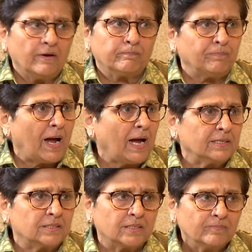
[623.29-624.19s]

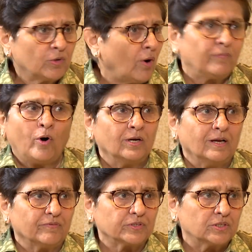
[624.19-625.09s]
bags of all
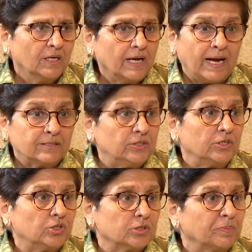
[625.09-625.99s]
levels. And
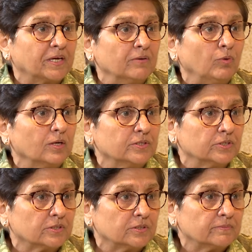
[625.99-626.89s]
teachers became
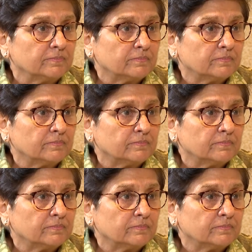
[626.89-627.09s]
volunteers.